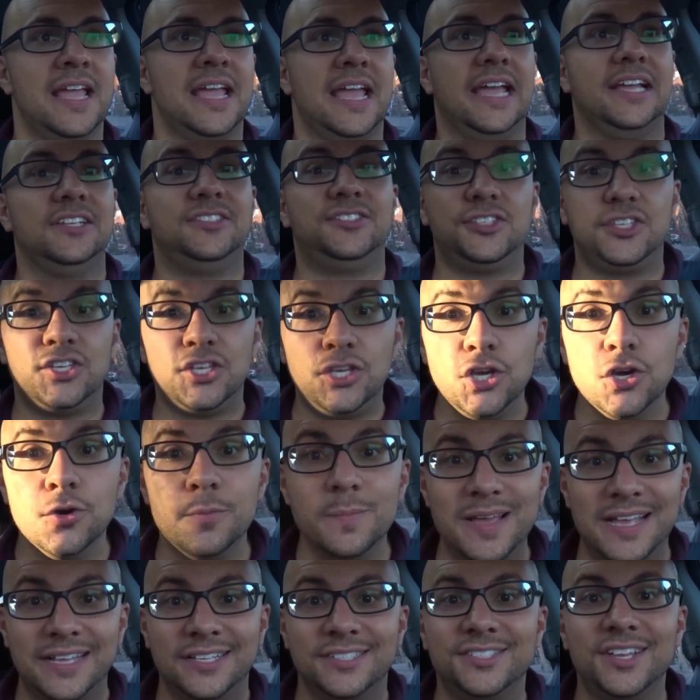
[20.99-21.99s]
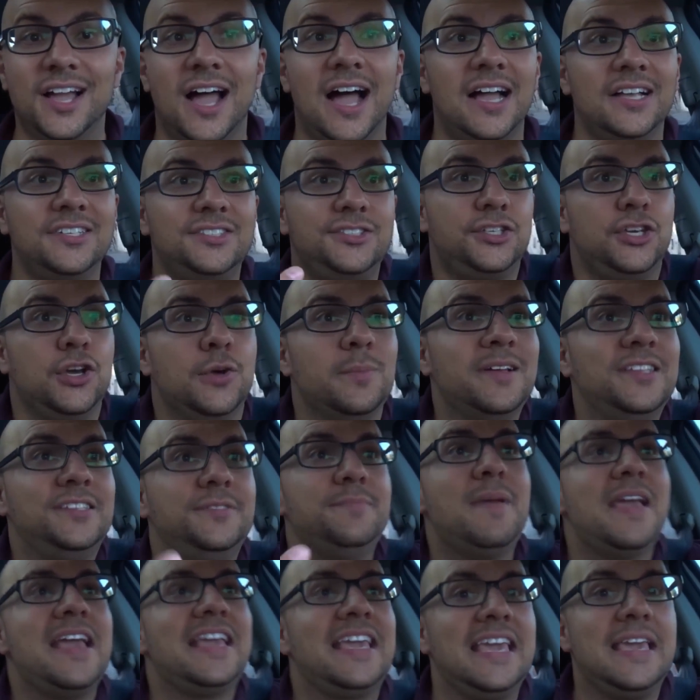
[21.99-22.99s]
It's humans, us humans,
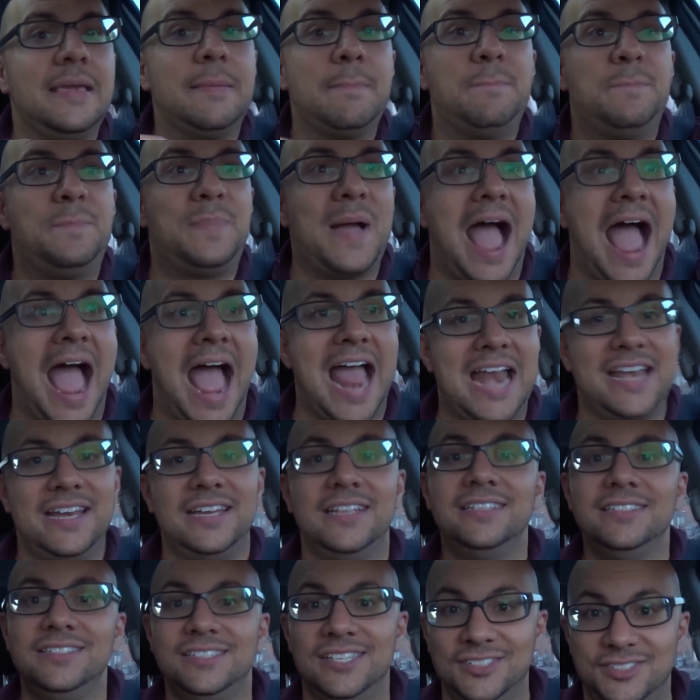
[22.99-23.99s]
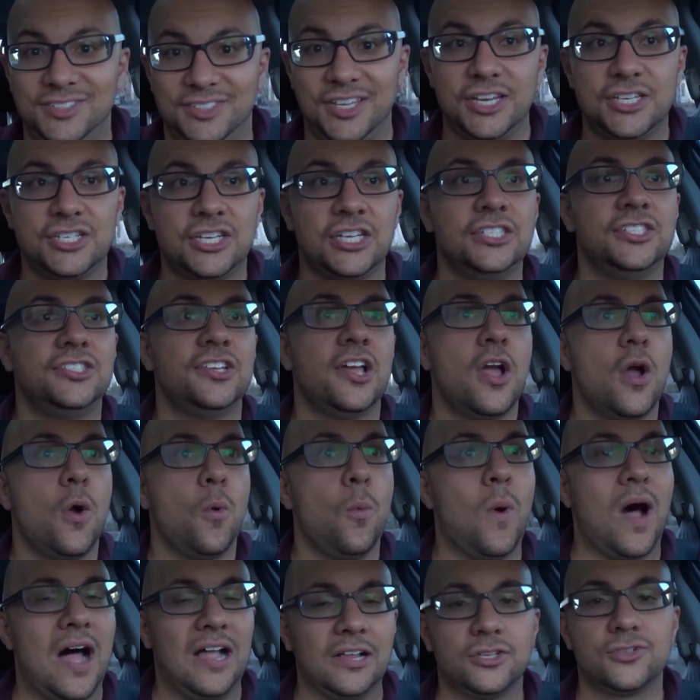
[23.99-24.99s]
making bad decisions
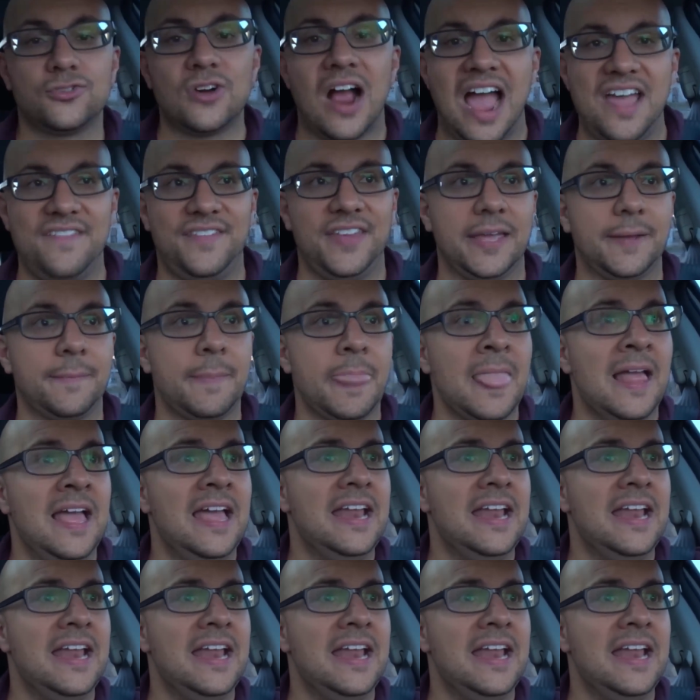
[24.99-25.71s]
while driving.